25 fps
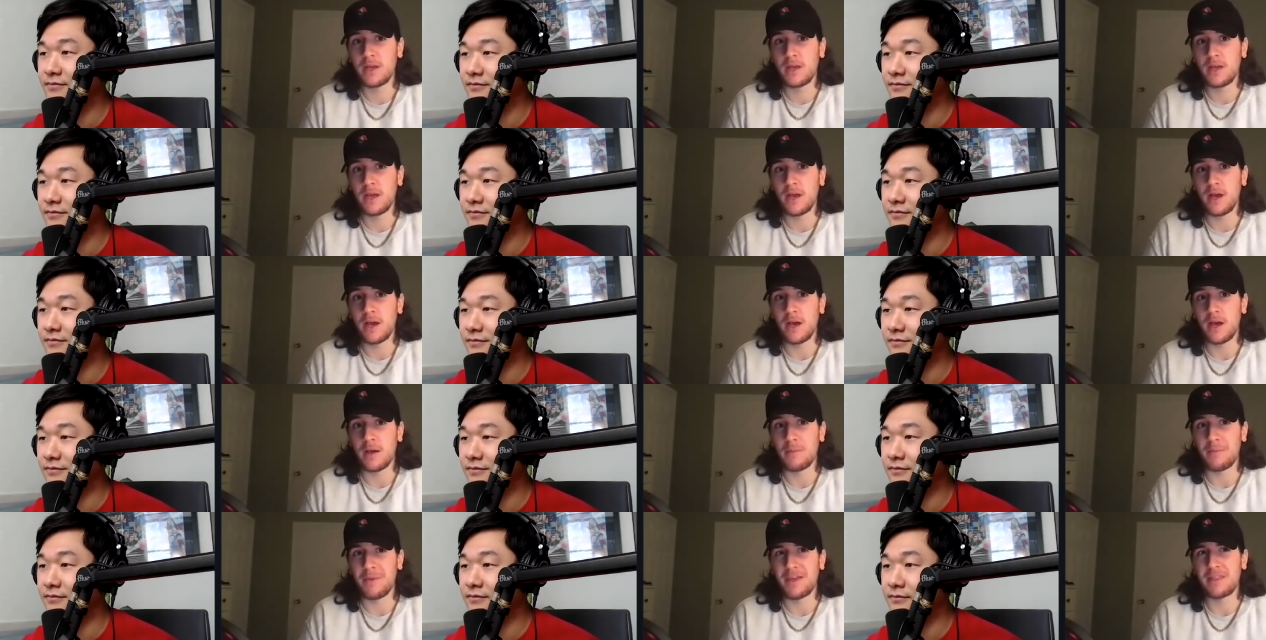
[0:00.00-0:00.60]

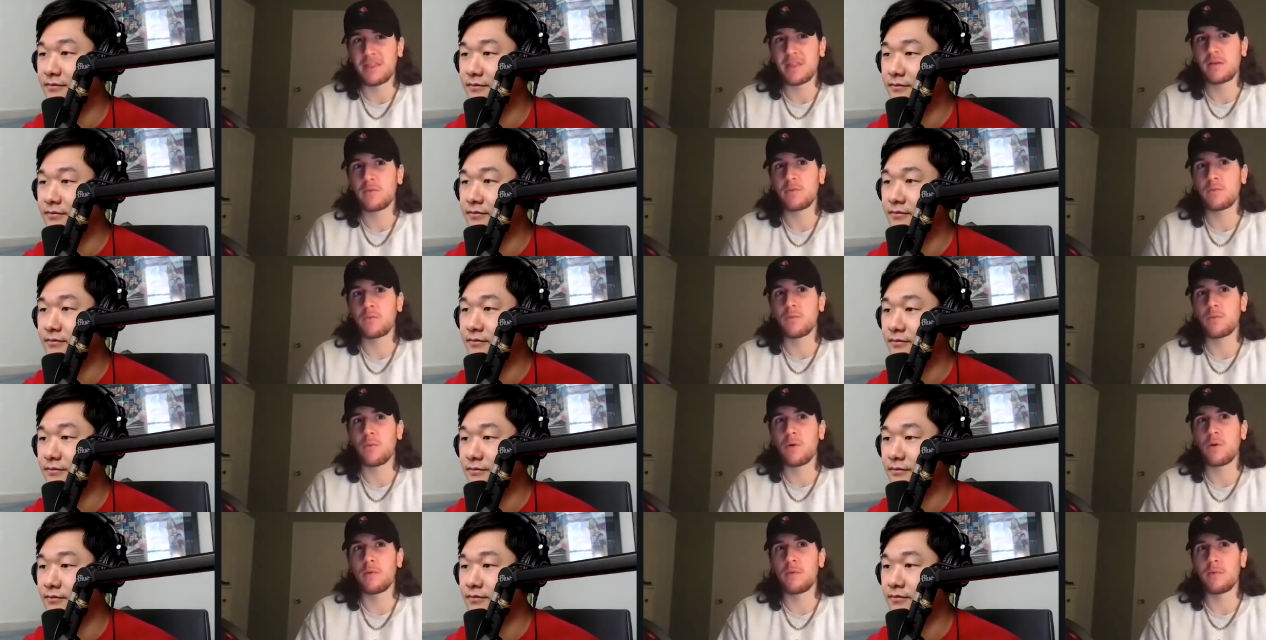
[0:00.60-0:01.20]
Speaker 1: um, I think
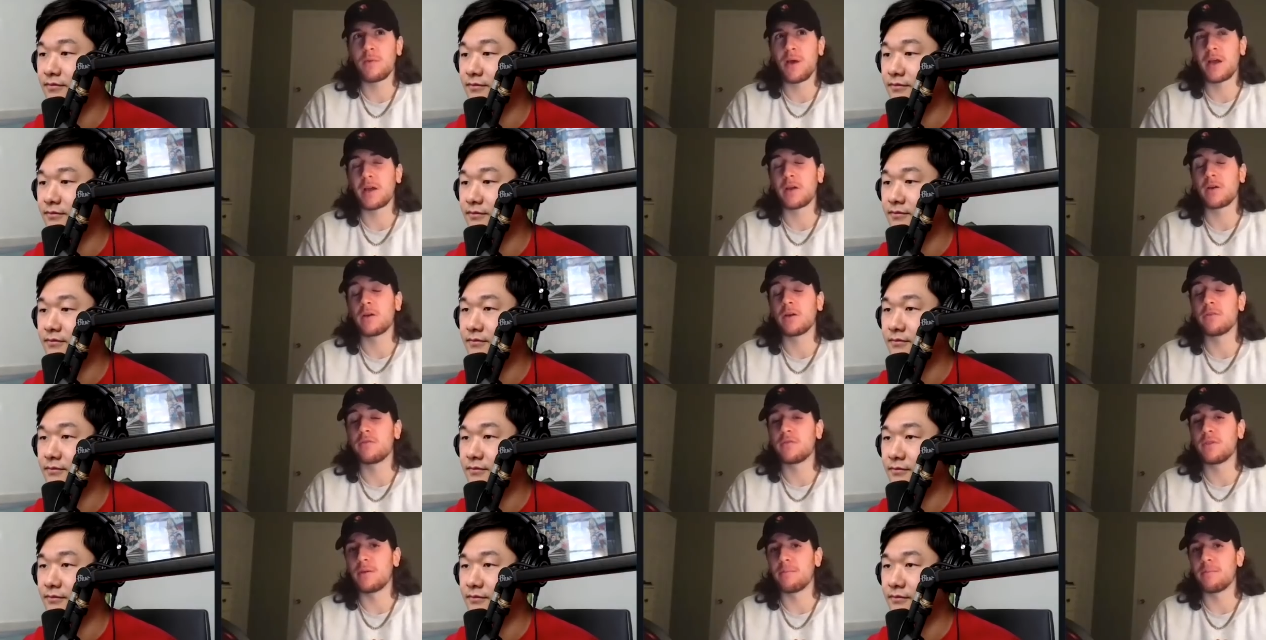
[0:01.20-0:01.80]
what I could
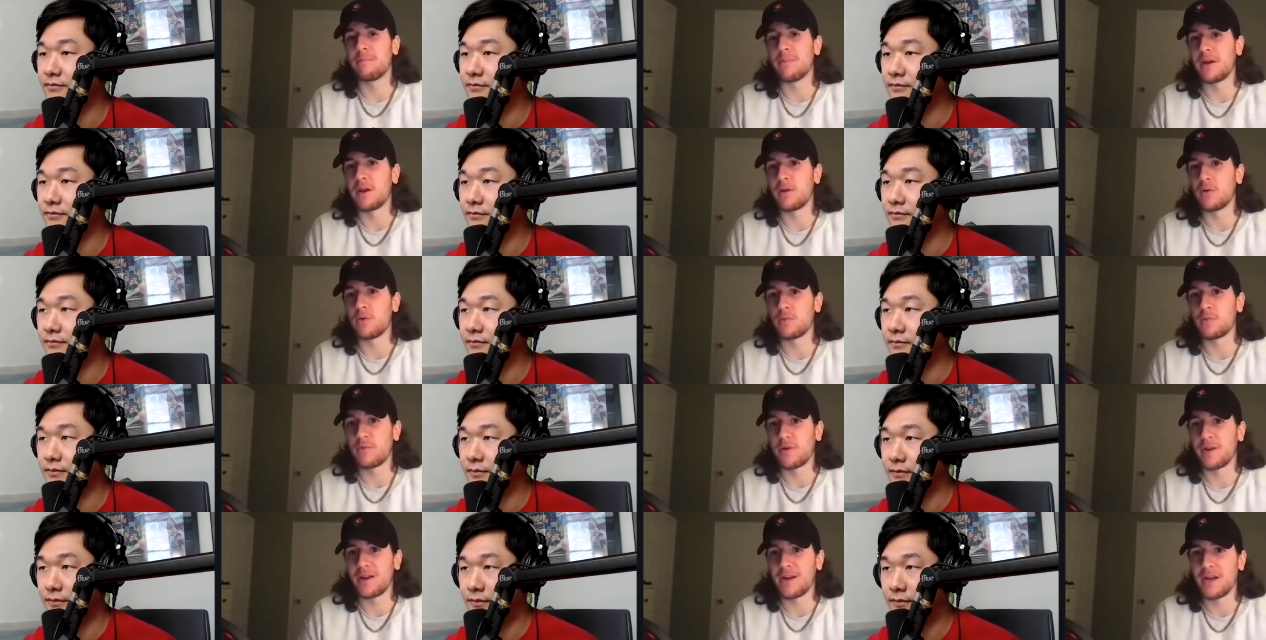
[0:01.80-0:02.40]
have done better with
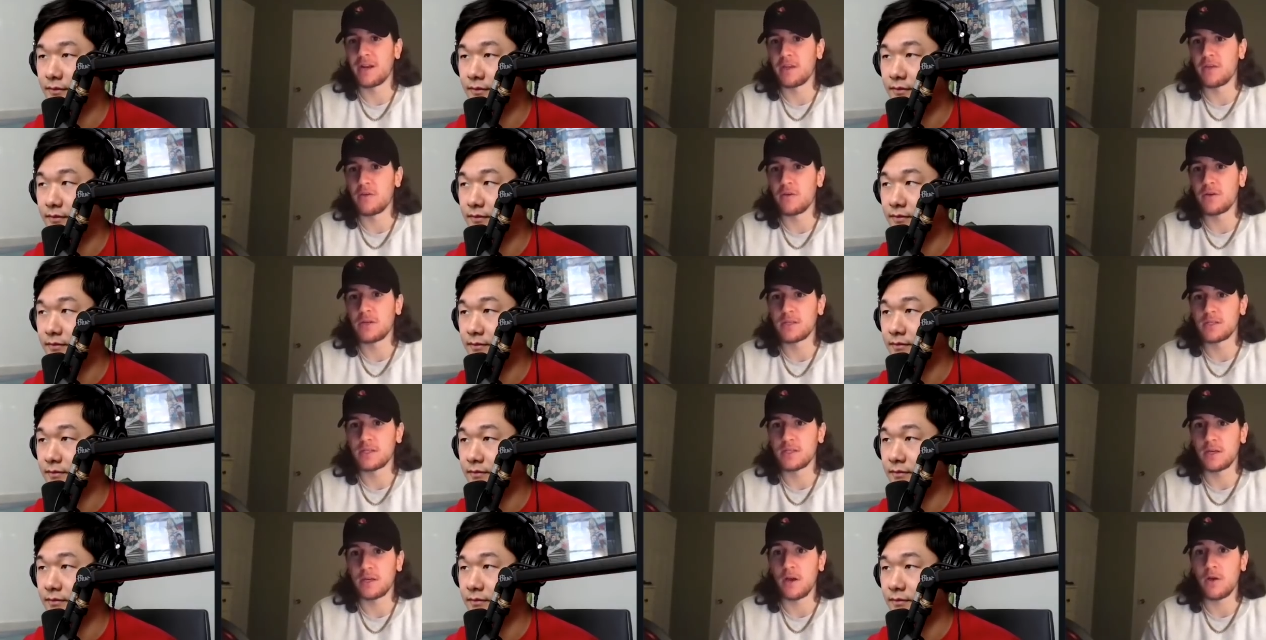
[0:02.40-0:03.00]
Brandon Aiyuk is
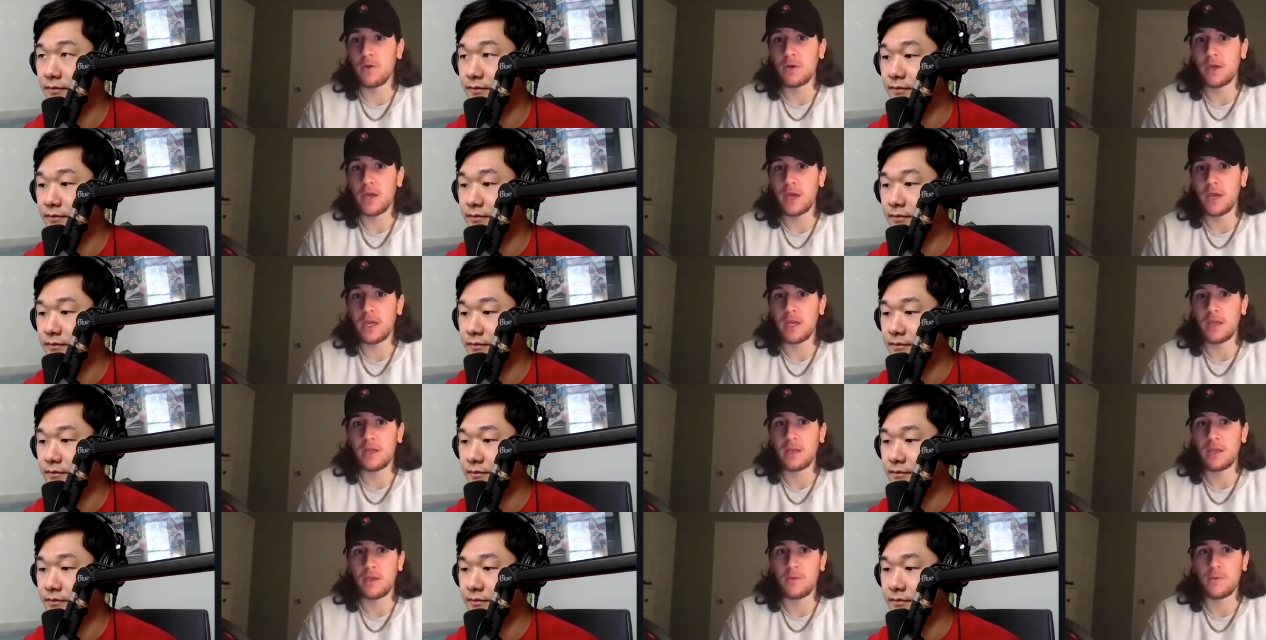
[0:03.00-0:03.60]
like, okay,
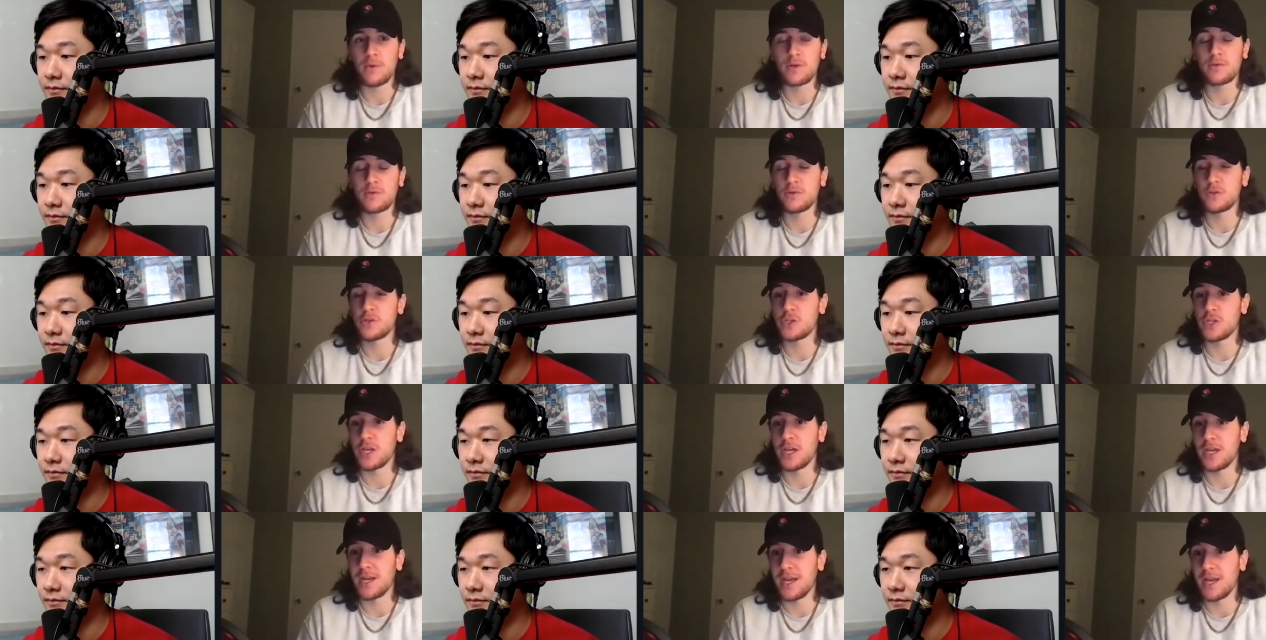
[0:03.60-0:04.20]
he went to a
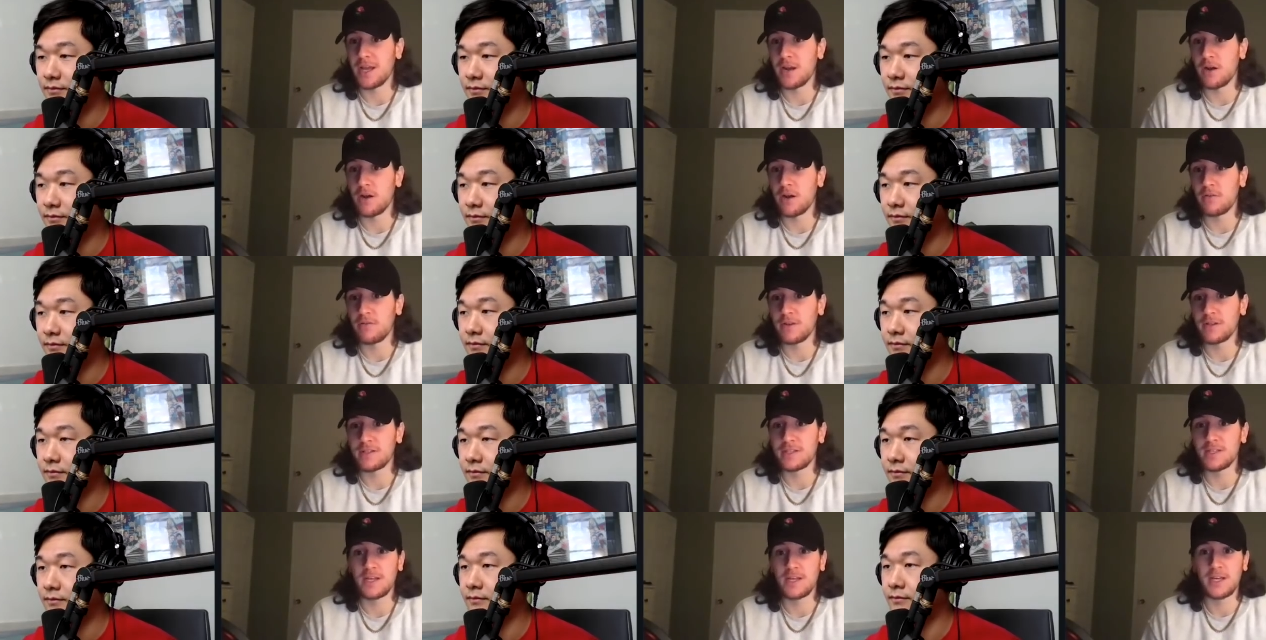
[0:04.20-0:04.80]
Shanahan
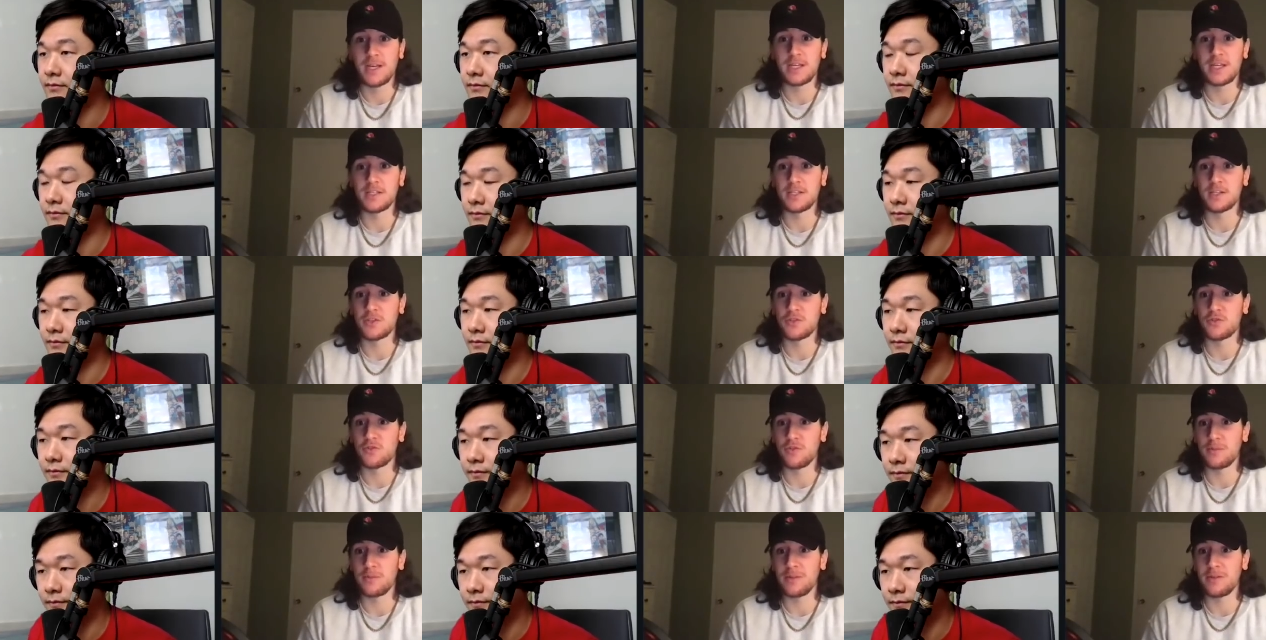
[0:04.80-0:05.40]
offense. He's
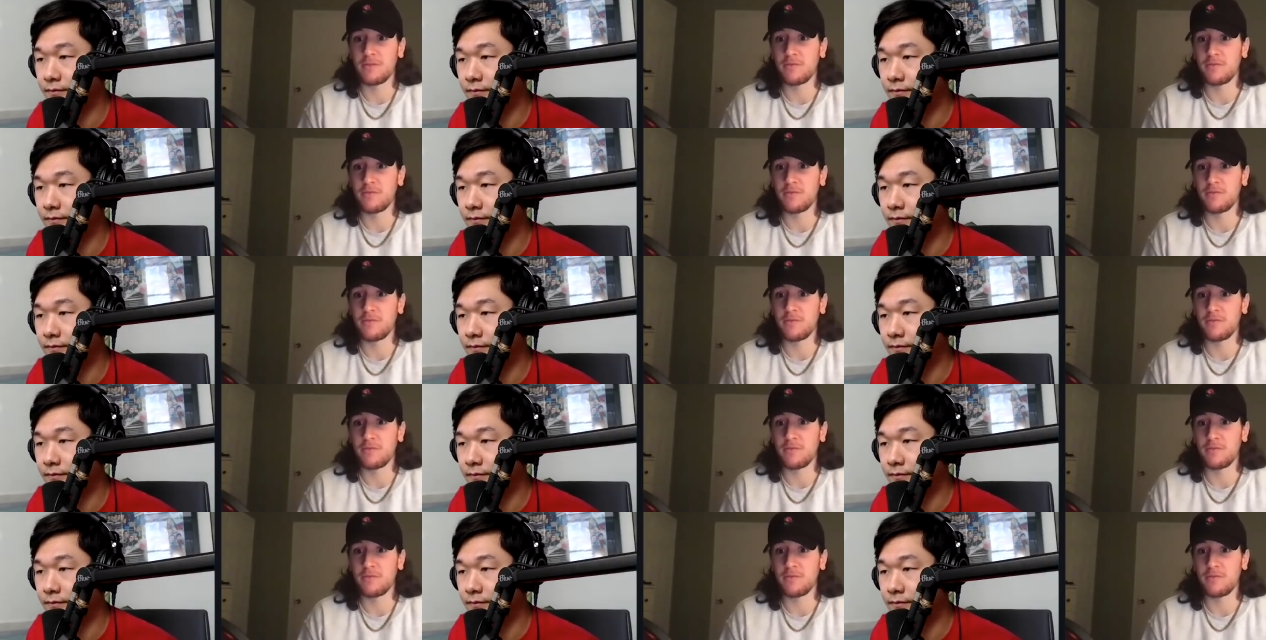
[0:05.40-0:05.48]
extremely